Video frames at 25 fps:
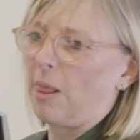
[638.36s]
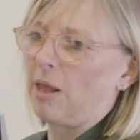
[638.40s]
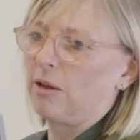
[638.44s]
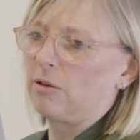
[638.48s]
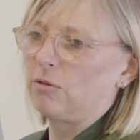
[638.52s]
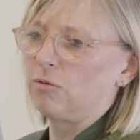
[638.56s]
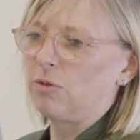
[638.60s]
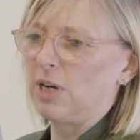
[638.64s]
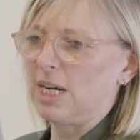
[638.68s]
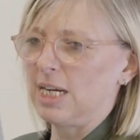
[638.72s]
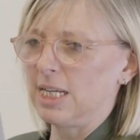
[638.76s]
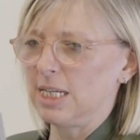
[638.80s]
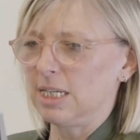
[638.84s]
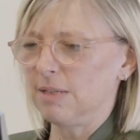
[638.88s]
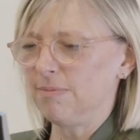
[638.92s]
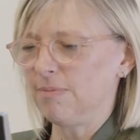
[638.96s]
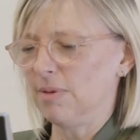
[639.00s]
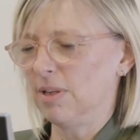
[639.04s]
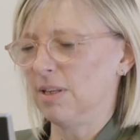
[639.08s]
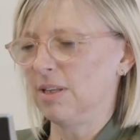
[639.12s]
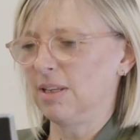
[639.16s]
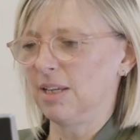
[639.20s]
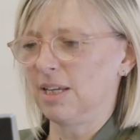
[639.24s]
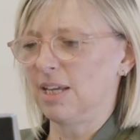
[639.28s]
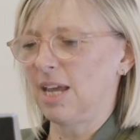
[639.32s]
really
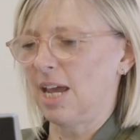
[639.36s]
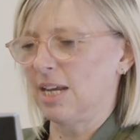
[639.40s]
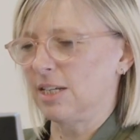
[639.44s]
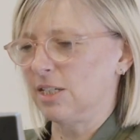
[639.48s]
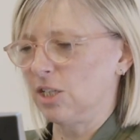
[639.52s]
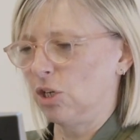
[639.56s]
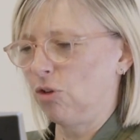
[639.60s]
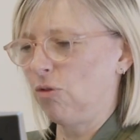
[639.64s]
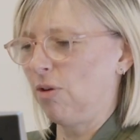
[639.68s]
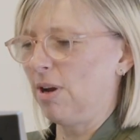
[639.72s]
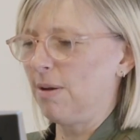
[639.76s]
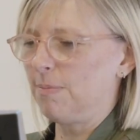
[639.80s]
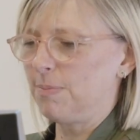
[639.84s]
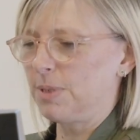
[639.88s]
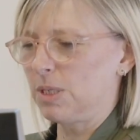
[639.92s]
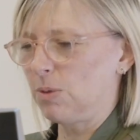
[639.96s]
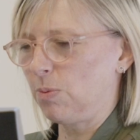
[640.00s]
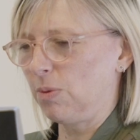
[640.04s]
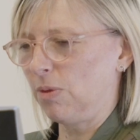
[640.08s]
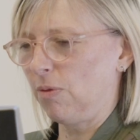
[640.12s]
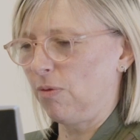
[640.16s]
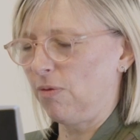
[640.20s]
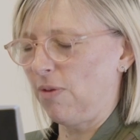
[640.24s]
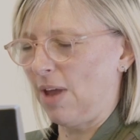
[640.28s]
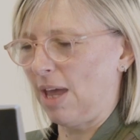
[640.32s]
get to grips
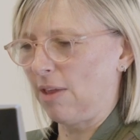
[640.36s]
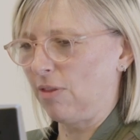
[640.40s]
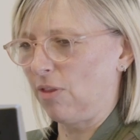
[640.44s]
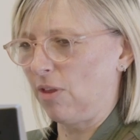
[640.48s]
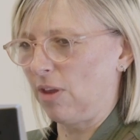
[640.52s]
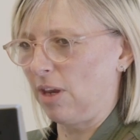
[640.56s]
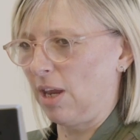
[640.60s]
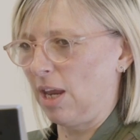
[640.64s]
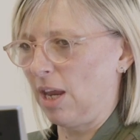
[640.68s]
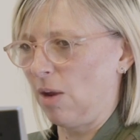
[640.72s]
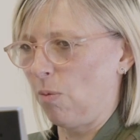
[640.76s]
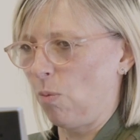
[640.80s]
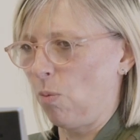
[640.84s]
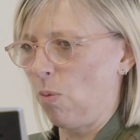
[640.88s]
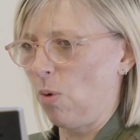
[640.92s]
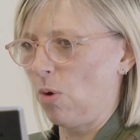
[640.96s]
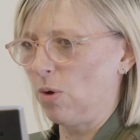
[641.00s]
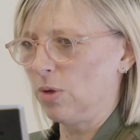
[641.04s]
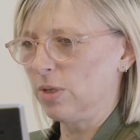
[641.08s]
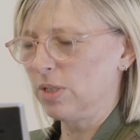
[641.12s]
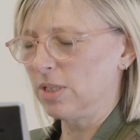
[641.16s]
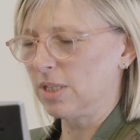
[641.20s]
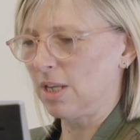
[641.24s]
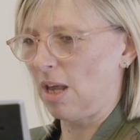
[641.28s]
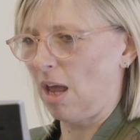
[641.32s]
with the fact that it
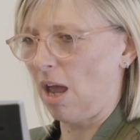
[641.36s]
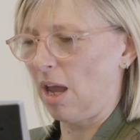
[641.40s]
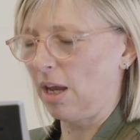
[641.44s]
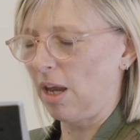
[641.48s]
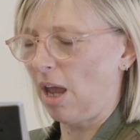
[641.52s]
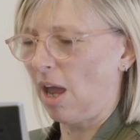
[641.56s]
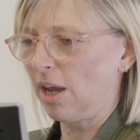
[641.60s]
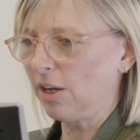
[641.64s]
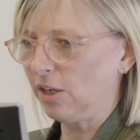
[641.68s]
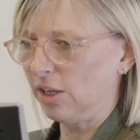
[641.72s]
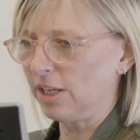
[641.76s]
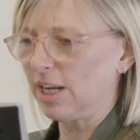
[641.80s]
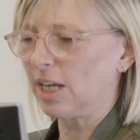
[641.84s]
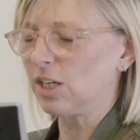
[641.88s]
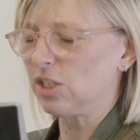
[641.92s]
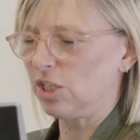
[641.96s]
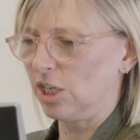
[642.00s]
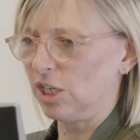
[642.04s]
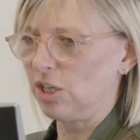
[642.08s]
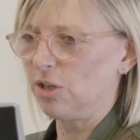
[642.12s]
was, I could actually